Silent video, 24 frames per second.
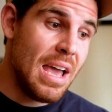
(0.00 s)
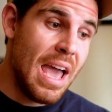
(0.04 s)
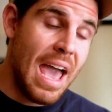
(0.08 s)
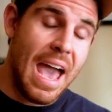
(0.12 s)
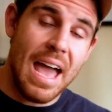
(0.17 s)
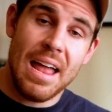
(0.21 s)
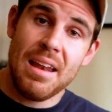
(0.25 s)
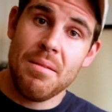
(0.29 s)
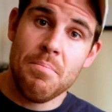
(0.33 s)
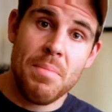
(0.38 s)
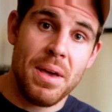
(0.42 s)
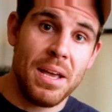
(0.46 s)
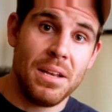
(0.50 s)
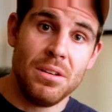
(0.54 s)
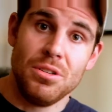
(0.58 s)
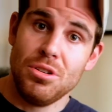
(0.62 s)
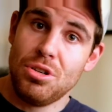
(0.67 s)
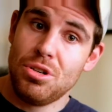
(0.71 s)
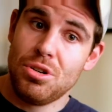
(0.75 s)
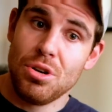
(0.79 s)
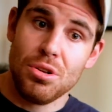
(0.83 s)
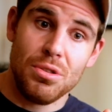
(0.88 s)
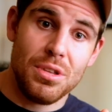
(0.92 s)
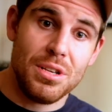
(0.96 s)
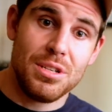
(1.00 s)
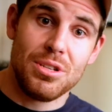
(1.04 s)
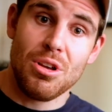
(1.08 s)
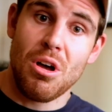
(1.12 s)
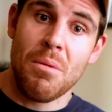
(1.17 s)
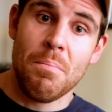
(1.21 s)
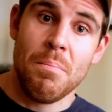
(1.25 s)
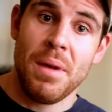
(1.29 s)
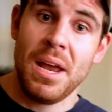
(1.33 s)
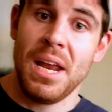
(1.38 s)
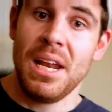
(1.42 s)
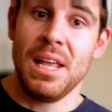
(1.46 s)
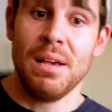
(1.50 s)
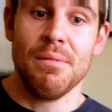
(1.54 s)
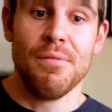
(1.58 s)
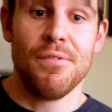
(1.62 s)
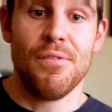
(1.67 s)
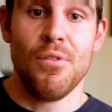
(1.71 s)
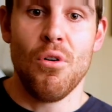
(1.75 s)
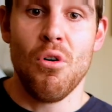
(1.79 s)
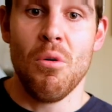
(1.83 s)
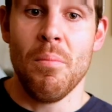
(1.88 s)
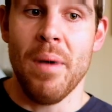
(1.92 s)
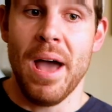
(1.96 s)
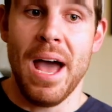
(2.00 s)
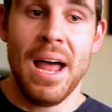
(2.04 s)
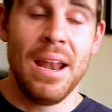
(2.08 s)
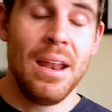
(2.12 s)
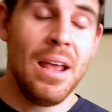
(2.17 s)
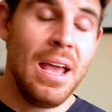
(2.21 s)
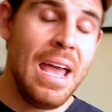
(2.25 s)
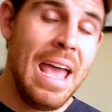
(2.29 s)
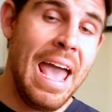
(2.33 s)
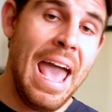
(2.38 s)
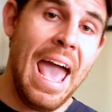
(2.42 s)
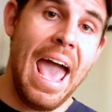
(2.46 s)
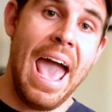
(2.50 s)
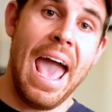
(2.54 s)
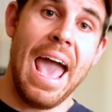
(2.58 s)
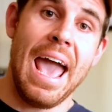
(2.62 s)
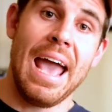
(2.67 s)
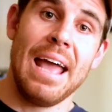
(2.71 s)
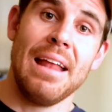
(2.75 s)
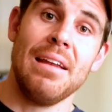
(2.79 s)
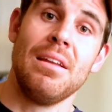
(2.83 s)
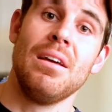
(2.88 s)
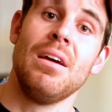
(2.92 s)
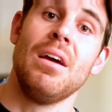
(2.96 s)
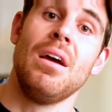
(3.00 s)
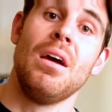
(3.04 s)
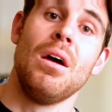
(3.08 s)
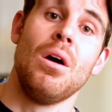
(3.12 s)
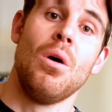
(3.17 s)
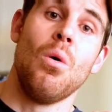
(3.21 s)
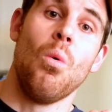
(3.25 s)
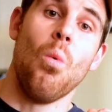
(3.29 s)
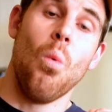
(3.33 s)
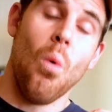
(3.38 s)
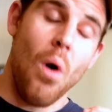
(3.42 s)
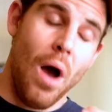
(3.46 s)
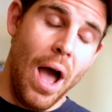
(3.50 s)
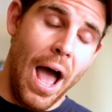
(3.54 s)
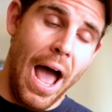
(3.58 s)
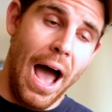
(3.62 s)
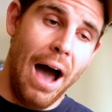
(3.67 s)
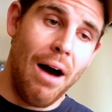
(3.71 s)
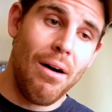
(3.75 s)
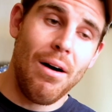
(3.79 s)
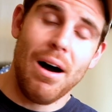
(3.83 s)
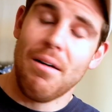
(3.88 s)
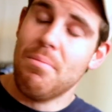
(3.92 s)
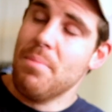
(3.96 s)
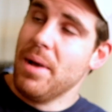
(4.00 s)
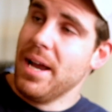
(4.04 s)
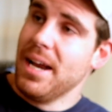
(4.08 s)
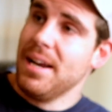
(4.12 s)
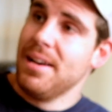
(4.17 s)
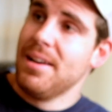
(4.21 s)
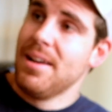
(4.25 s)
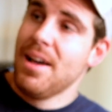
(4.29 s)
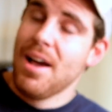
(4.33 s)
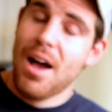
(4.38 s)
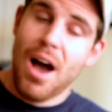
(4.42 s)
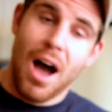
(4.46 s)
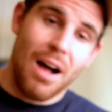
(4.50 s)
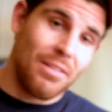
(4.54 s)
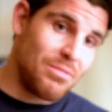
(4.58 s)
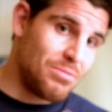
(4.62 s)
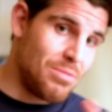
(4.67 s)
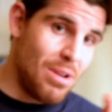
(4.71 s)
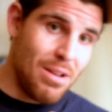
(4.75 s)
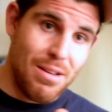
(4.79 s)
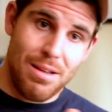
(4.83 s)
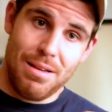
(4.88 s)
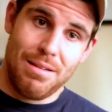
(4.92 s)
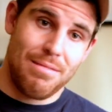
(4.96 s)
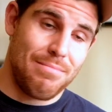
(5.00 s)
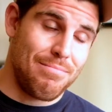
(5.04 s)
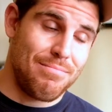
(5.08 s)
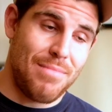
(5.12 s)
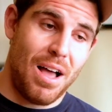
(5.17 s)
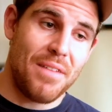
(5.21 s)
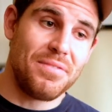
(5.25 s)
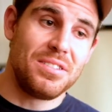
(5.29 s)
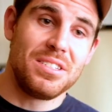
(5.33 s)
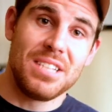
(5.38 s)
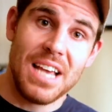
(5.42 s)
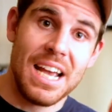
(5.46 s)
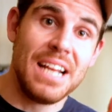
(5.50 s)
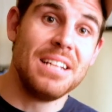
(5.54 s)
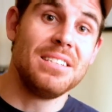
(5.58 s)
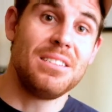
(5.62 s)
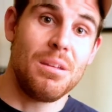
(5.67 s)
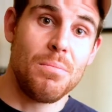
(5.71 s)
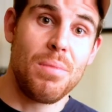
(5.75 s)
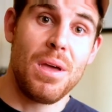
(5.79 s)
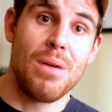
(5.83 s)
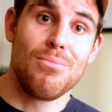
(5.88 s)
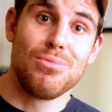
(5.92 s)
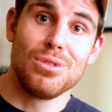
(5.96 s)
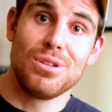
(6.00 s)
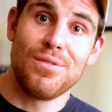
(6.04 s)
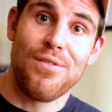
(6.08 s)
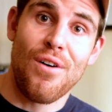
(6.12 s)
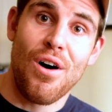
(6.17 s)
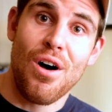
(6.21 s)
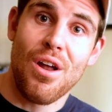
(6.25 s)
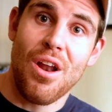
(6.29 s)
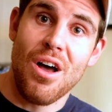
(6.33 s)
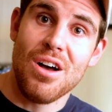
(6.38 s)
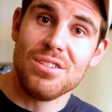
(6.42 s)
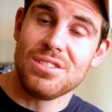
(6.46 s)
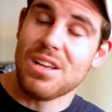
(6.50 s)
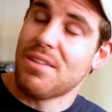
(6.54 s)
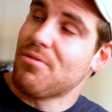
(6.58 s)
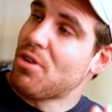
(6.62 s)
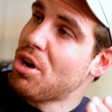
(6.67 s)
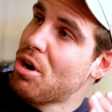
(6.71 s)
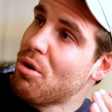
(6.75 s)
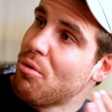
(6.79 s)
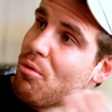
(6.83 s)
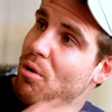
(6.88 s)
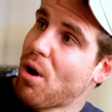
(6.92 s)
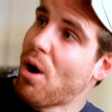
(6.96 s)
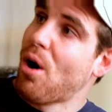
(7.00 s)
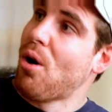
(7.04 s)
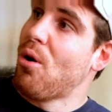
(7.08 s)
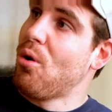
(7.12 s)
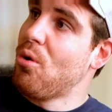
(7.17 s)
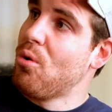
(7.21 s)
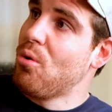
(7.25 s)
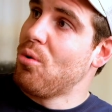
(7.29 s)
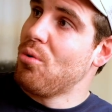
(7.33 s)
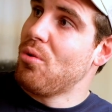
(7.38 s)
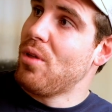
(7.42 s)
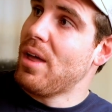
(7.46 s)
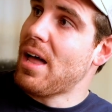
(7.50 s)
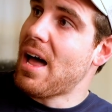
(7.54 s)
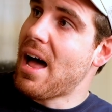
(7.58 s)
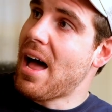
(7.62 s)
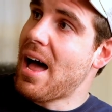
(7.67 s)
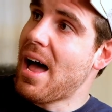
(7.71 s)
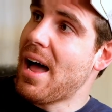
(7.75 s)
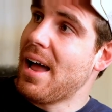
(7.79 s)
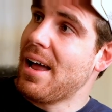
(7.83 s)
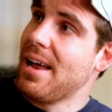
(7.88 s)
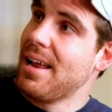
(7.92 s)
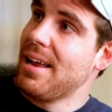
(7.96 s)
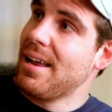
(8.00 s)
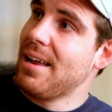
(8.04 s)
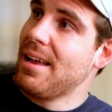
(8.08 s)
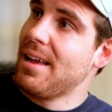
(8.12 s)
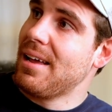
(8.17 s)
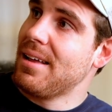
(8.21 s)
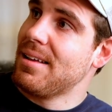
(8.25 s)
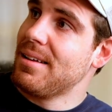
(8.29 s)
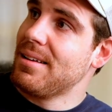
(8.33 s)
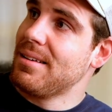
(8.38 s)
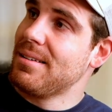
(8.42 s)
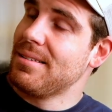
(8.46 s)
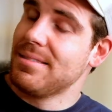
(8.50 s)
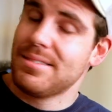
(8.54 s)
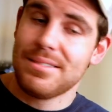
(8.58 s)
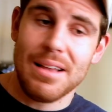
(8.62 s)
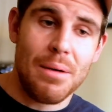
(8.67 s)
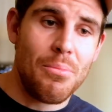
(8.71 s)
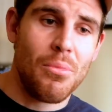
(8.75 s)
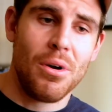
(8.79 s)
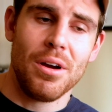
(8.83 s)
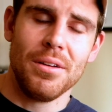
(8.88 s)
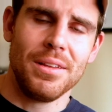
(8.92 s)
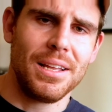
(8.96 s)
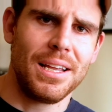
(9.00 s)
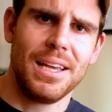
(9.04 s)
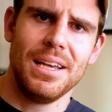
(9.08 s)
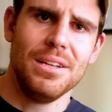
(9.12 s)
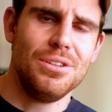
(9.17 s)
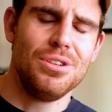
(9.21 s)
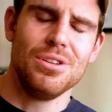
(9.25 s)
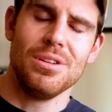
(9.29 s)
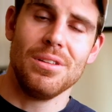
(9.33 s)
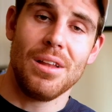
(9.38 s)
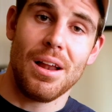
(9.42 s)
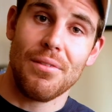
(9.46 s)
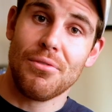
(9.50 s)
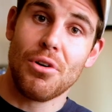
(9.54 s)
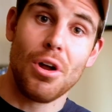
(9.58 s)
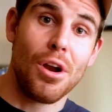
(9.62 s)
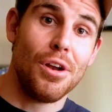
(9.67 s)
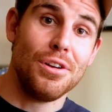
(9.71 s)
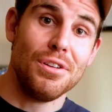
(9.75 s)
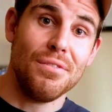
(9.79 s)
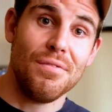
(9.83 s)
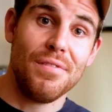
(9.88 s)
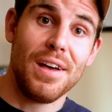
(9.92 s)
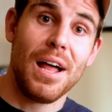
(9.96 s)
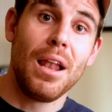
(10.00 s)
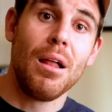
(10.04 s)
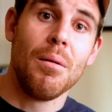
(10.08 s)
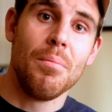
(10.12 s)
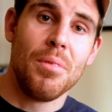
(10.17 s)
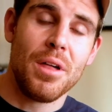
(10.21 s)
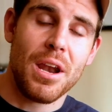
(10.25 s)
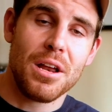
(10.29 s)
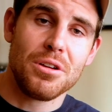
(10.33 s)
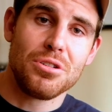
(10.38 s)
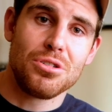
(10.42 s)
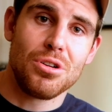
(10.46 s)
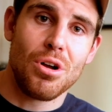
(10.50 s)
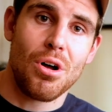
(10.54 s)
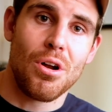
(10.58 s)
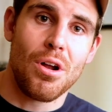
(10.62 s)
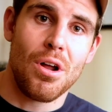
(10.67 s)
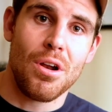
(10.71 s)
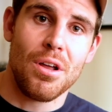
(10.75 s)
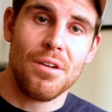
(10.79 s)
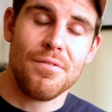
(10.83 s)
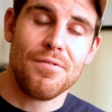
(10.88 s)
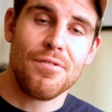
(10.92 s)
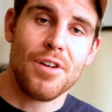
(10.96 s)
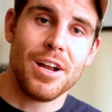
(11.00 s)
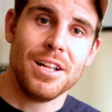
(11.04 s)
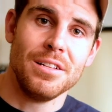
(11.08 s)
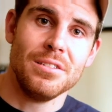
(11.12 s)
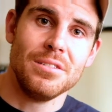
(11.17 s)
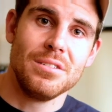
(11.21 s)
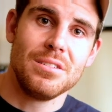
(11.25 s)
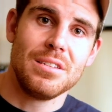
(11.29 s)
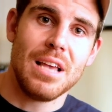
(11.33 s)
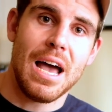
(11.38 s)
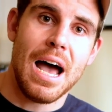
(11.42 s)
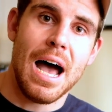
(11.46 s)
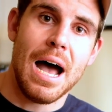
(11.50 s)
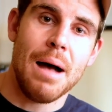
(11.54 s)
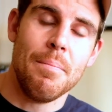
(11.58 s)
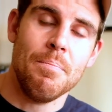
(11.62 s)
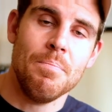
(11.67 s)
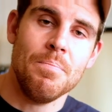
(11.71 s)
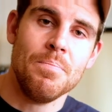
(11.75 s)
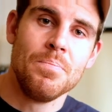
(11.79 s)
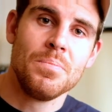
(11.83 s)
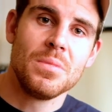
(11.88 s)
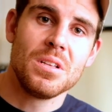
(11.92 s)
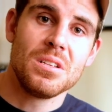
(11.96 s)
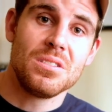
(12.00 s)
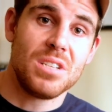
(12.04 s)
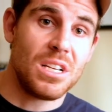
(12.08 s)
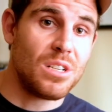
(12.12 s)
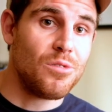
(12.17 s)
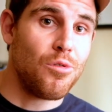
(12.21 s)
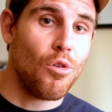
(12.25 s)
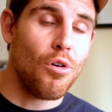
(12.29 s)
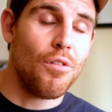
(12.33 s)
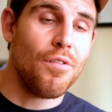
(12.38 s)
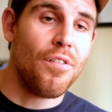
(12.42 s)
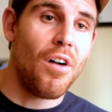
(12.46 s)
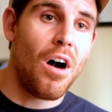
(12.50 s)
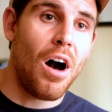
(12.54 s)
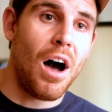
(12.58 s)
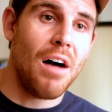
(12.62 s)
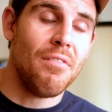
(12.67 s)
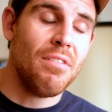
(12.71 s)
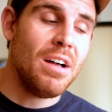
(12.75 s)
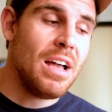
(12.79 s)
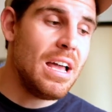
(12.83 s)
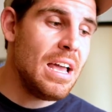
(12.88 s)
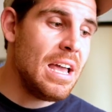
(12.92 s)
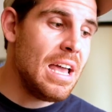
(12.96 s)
And I mean, you shoot this on medium format and wow. I mean, I've, I've seen some people's photos. I've got a roll uh, uh, somewhere in the kitchen that I've got to develop that I shot on a friend's um, 645.